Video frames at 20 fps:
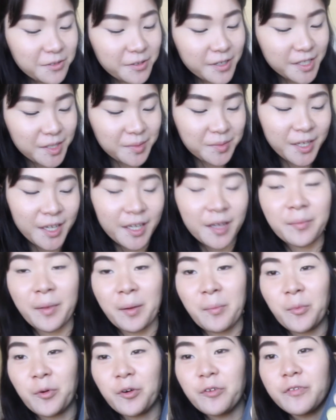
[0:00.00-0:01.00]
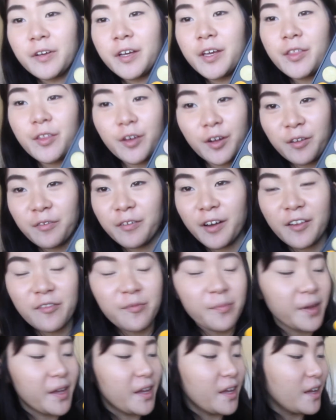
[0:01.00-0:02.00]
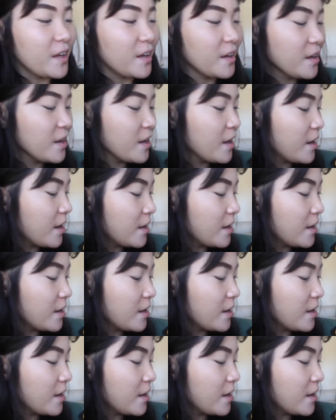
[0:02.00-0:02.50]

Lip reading: always, I'm taking my Morphe 35B.